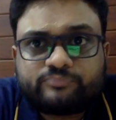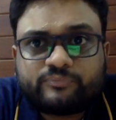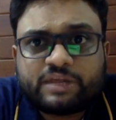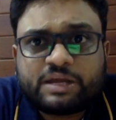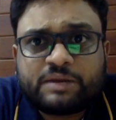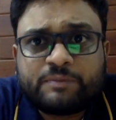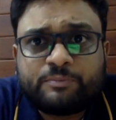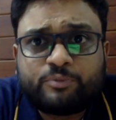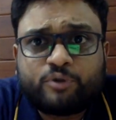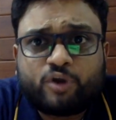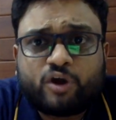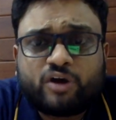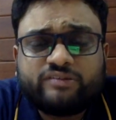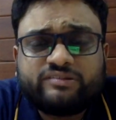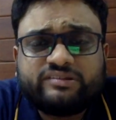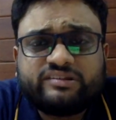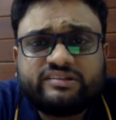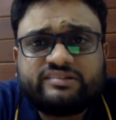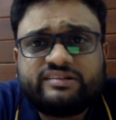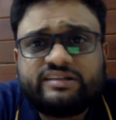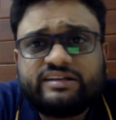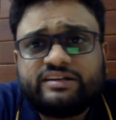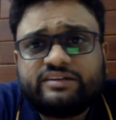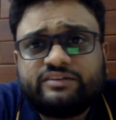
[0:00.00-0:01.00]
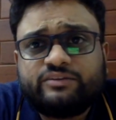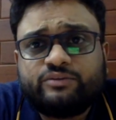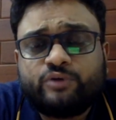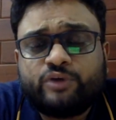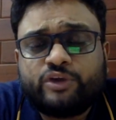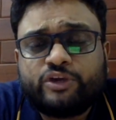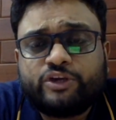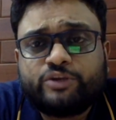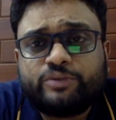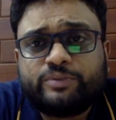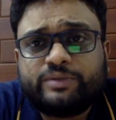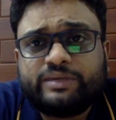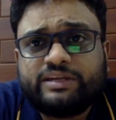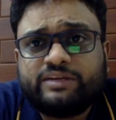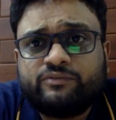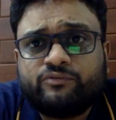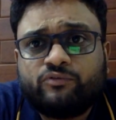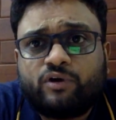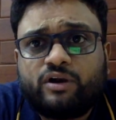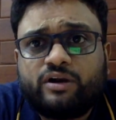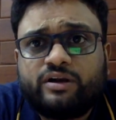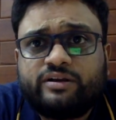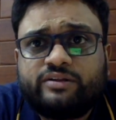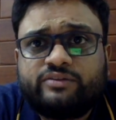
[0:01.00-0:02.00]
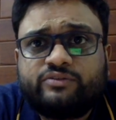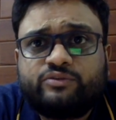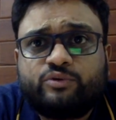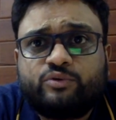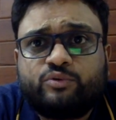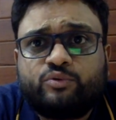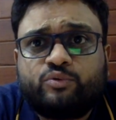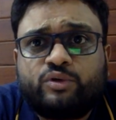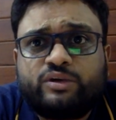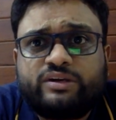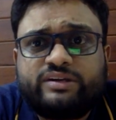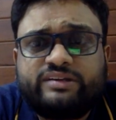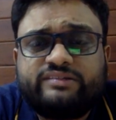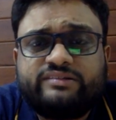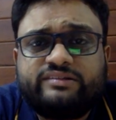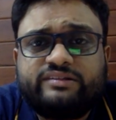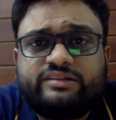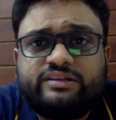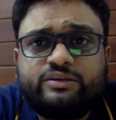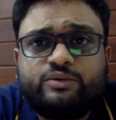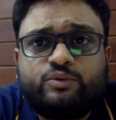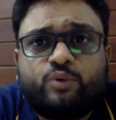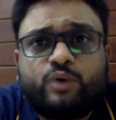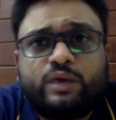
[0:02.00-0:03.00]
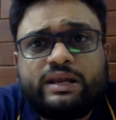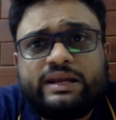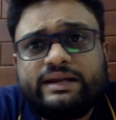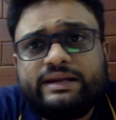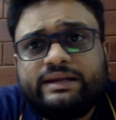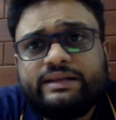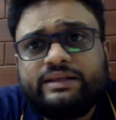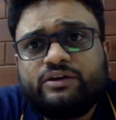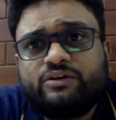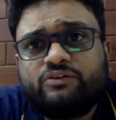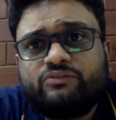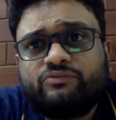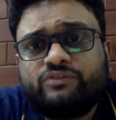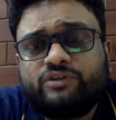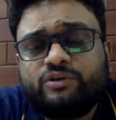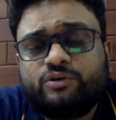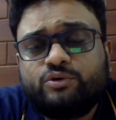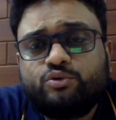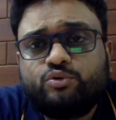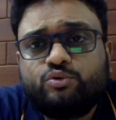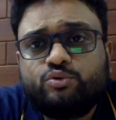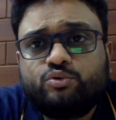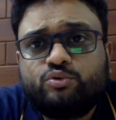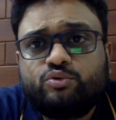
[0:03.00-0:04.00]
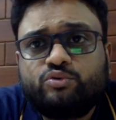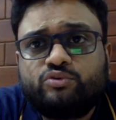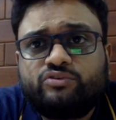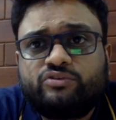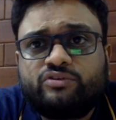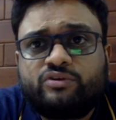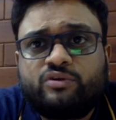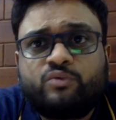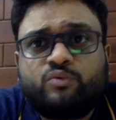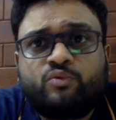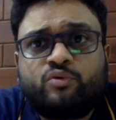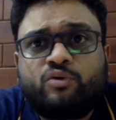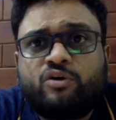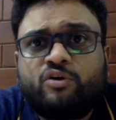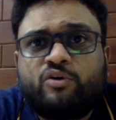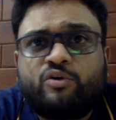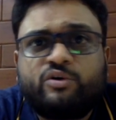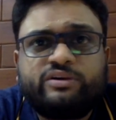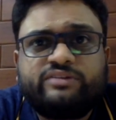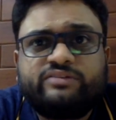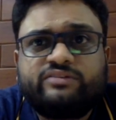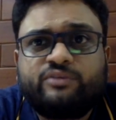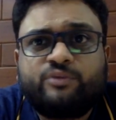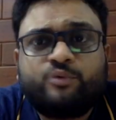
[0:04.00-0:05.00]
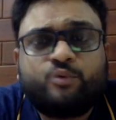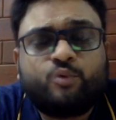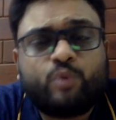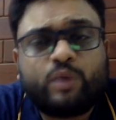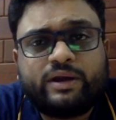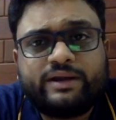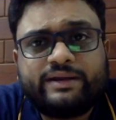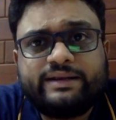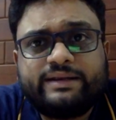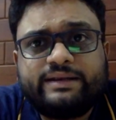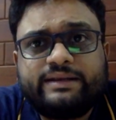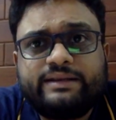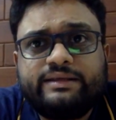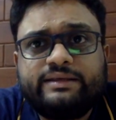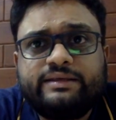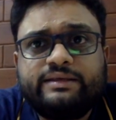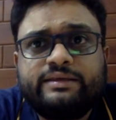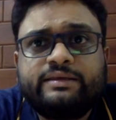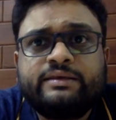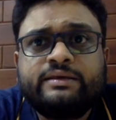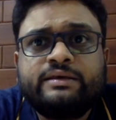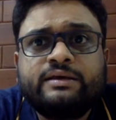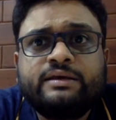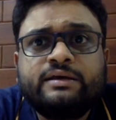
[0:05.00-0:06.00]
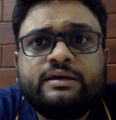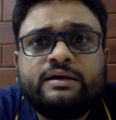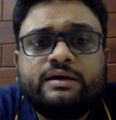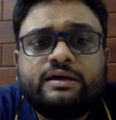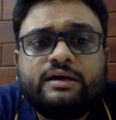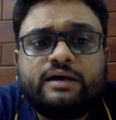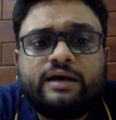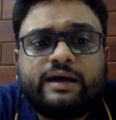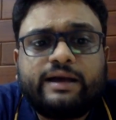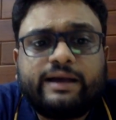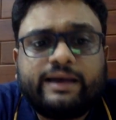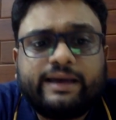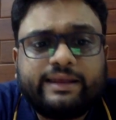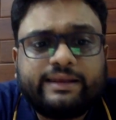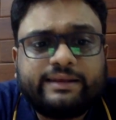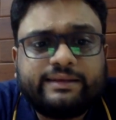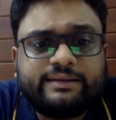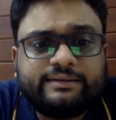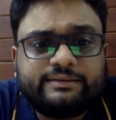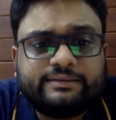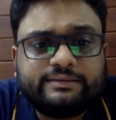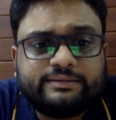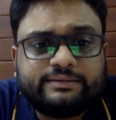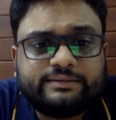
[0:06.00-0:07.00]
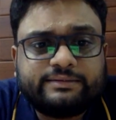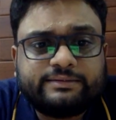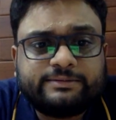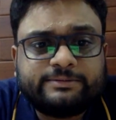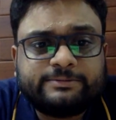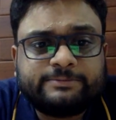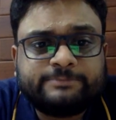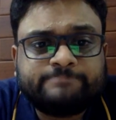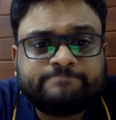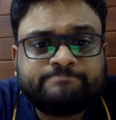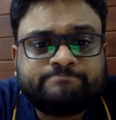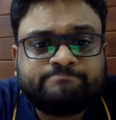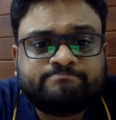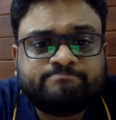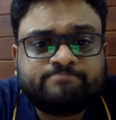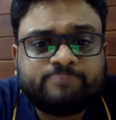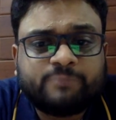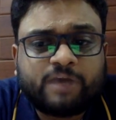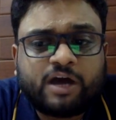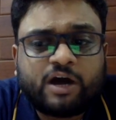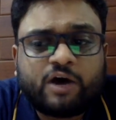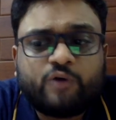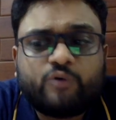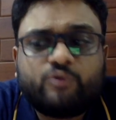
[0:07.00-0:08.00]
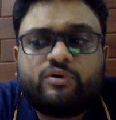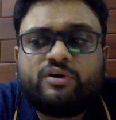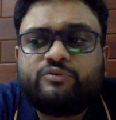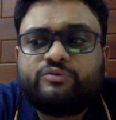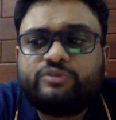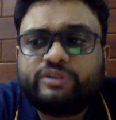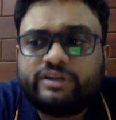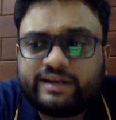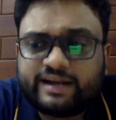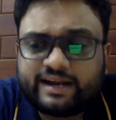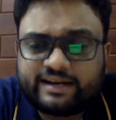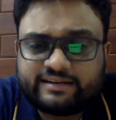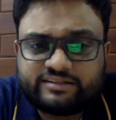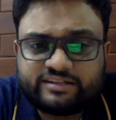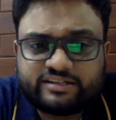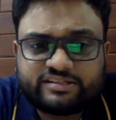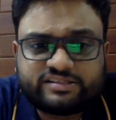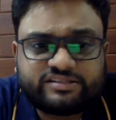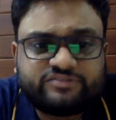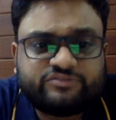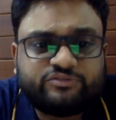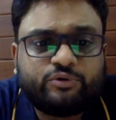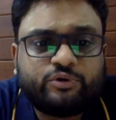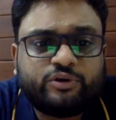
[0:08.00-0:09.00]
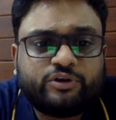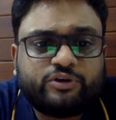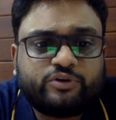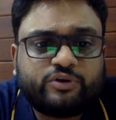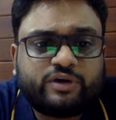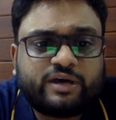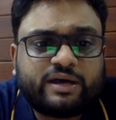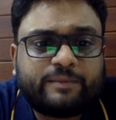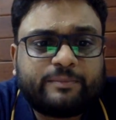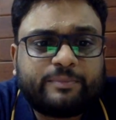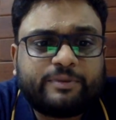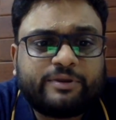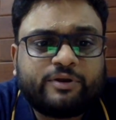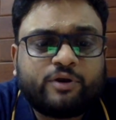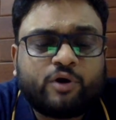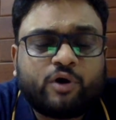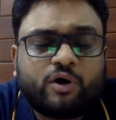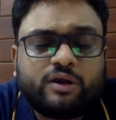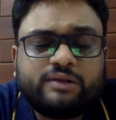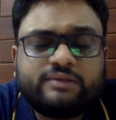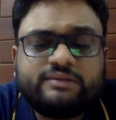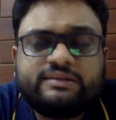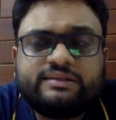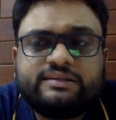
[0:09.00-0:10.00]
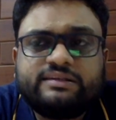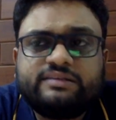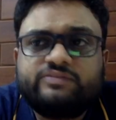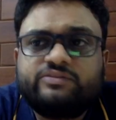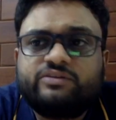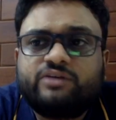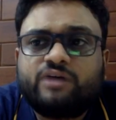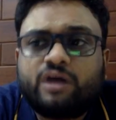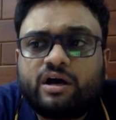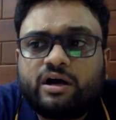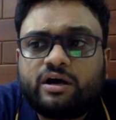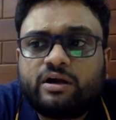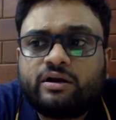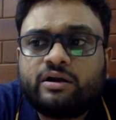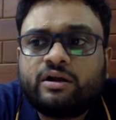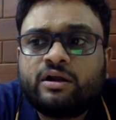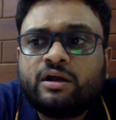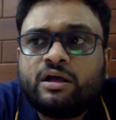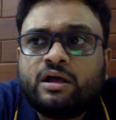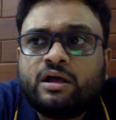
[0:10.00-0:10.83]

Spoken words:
a process that is going to be involved. So what is the quality of the goods, what is the quantity, and how the transaction is going to happen. All these are